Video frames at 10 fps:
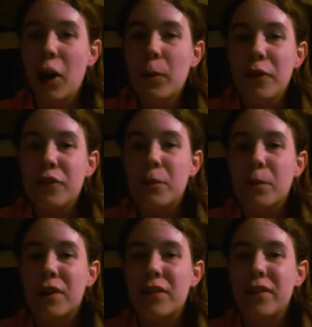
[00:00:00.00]
almost as
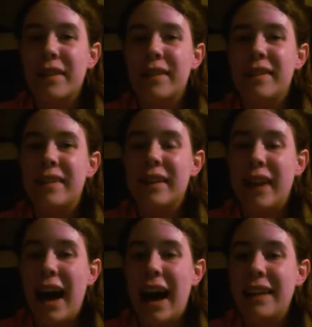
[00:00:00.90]
merciless as
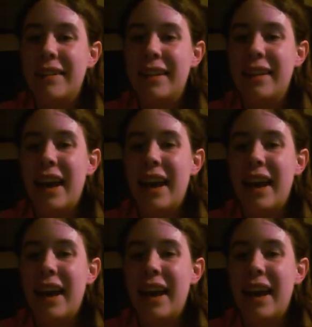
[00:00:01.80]
Scott.